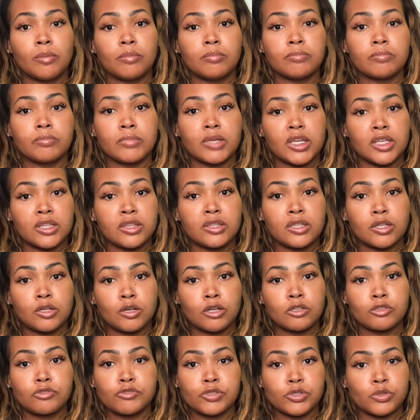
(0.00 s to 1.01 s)
in the
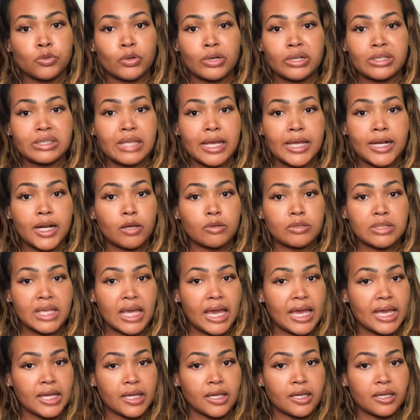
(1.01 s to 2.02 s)
grocery store, because they don't
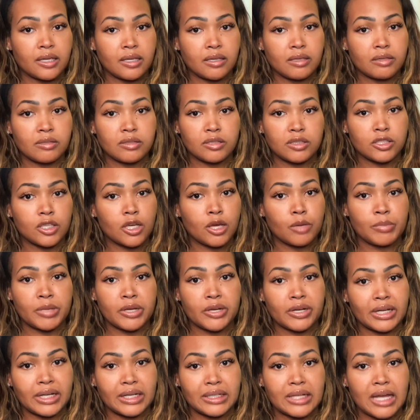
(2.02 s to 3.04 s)
take the
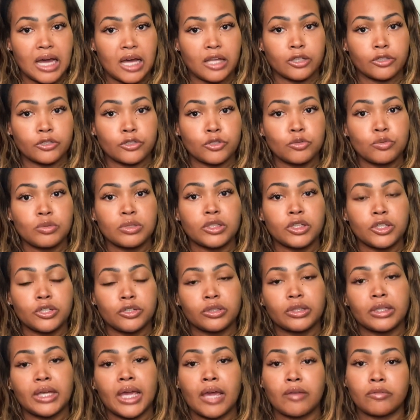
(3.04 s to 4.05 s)
American dollar. You would
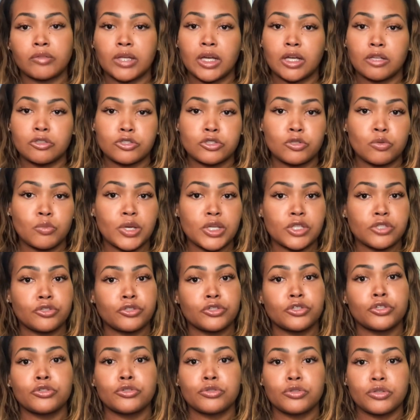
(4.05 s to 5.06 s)
literally have to go to the
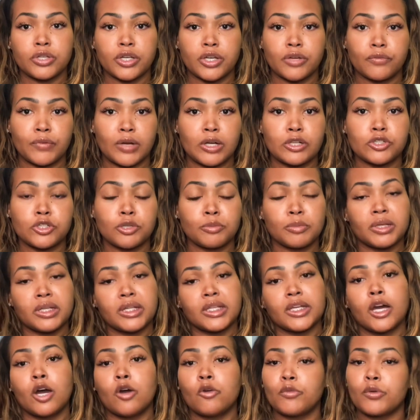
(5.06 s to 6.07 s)
Western Union, convert your
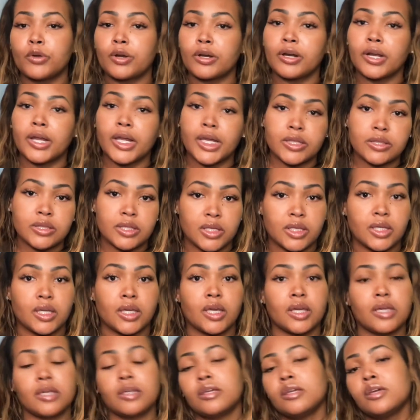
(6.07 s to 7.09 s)
money over, and
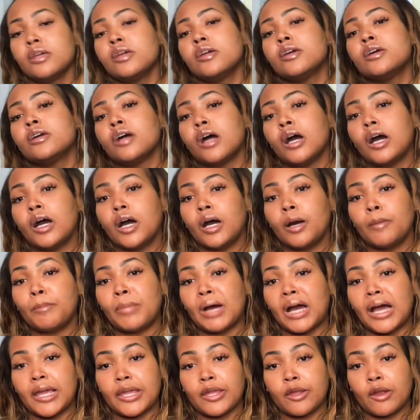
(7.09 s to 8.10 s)
then
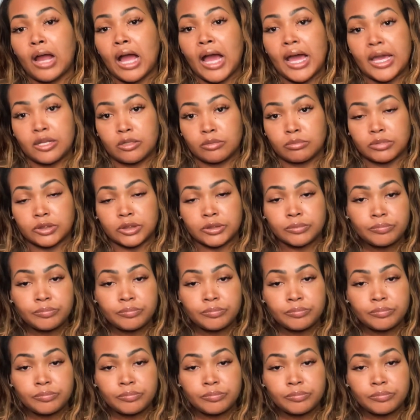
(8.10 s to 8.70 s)
buy your items.